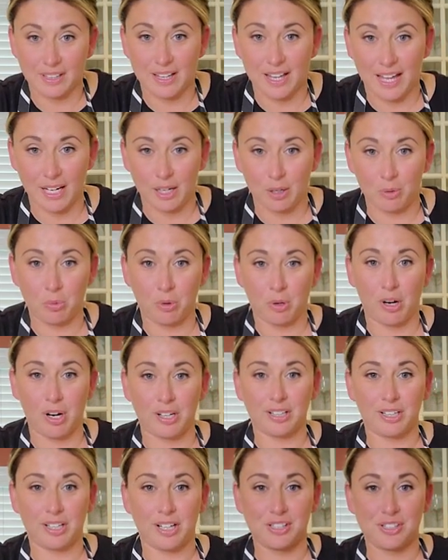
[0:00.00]
at it. We're
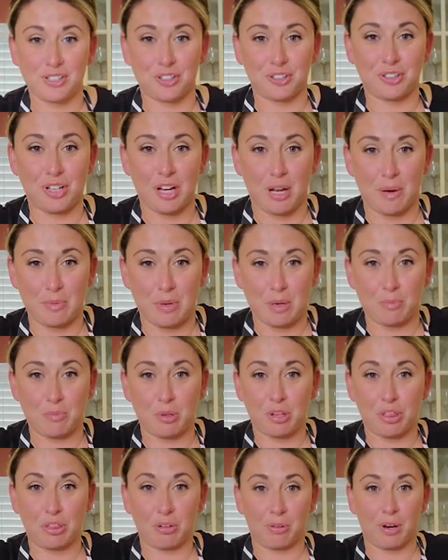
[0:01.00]
on custard cup
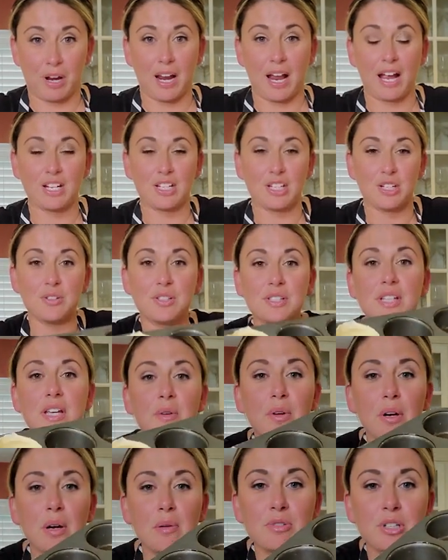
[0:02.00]
number 3. And do you see
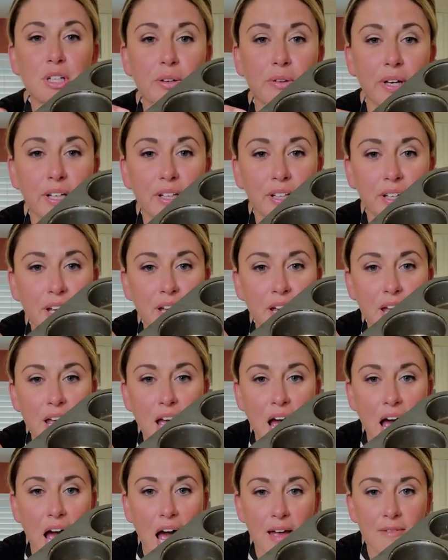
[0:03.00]
what I'm doing?
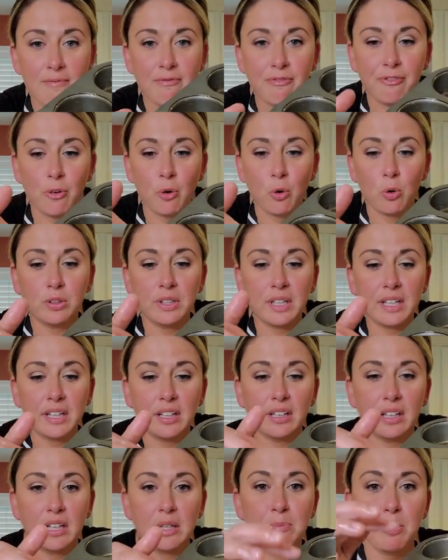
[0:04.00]
I'm folding
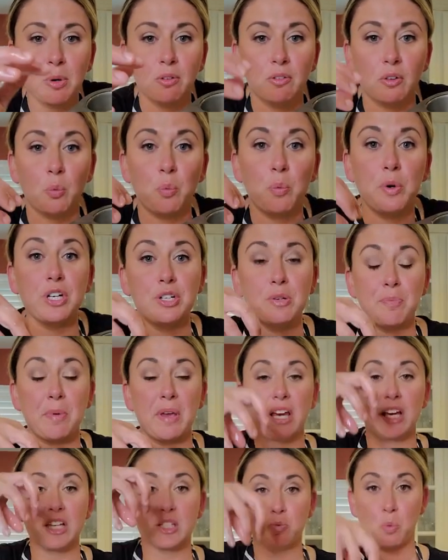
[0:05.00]
the lip over.
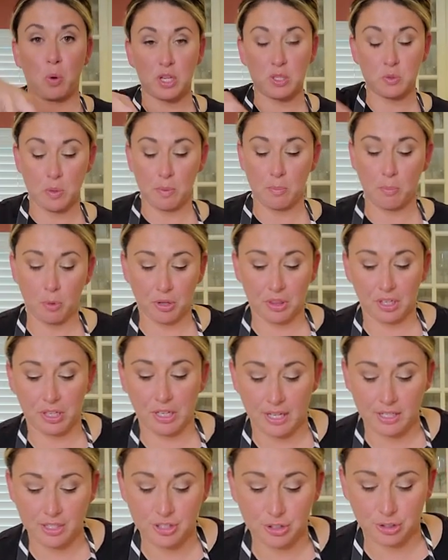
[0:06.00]
Because once we pour the
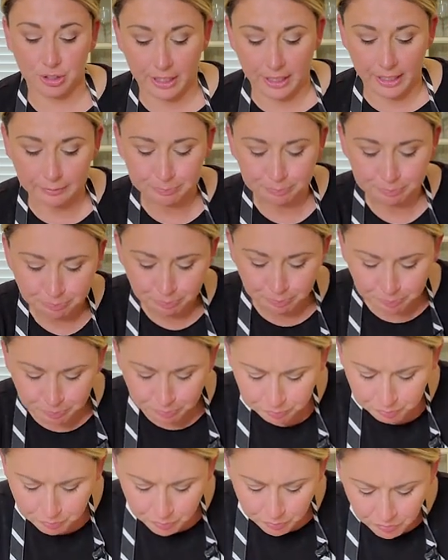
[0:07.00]
custard in,
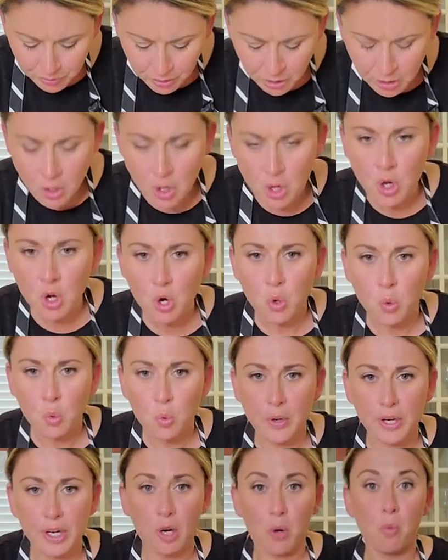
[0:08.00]

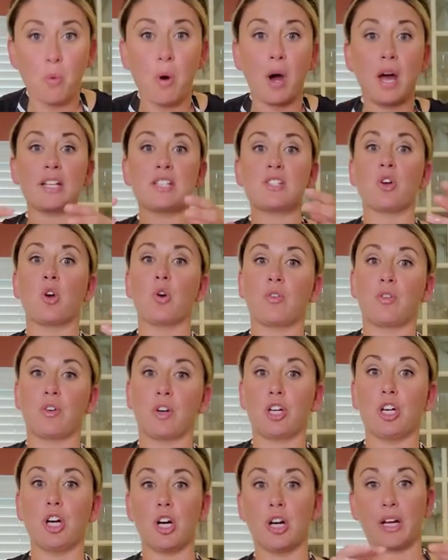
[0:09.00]
we don't want it to
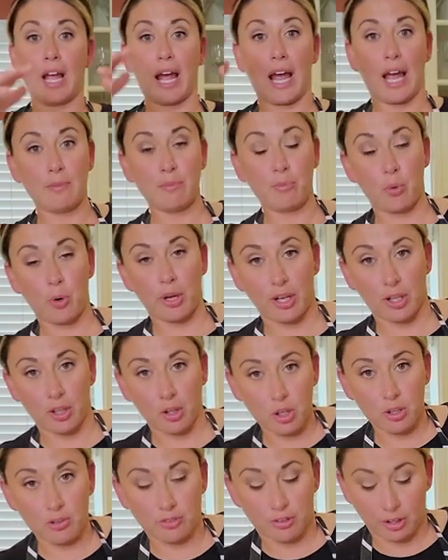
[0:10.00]
overcook and boil
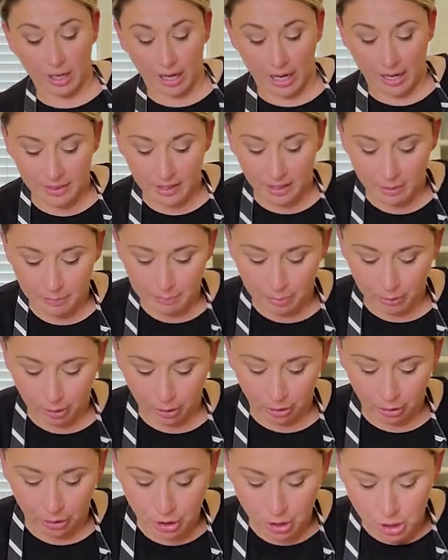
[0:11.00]
over and then
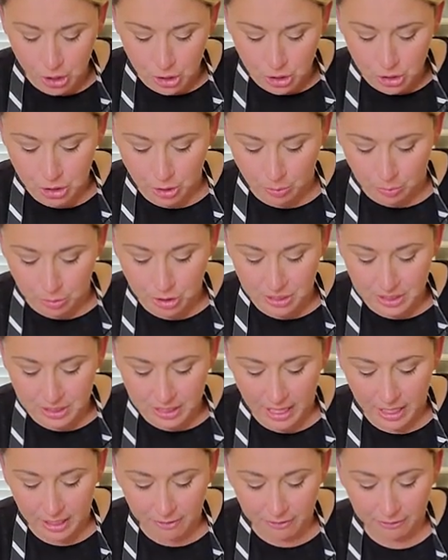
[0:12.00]
burn. So we're just
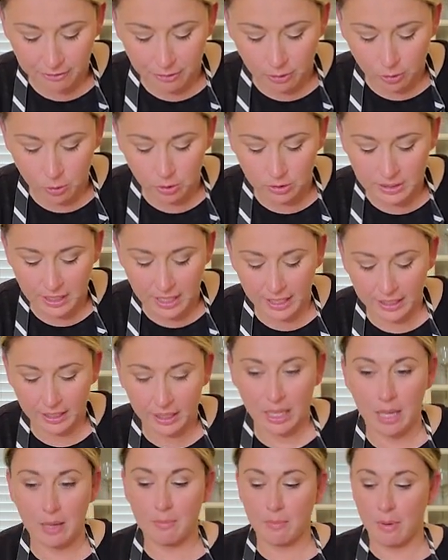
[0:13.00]
kind of folding.
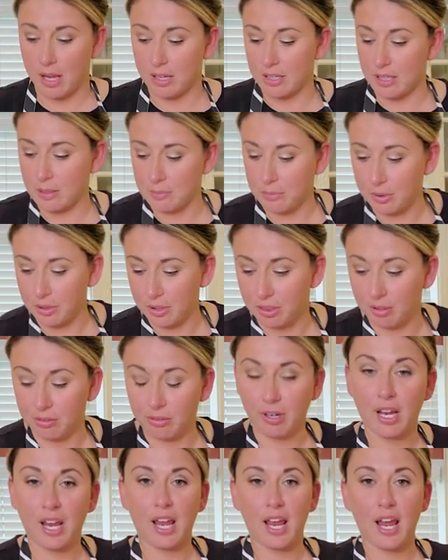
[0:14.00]
I'm on number
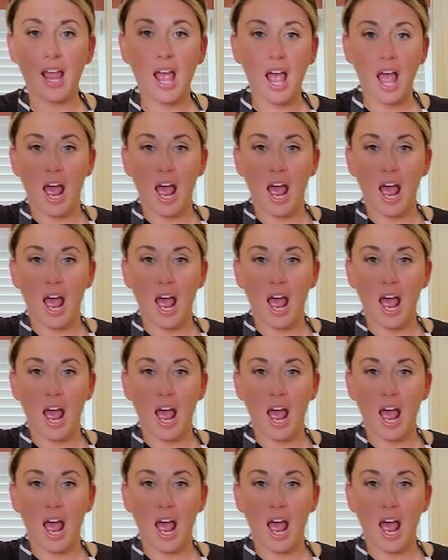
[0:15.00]
3.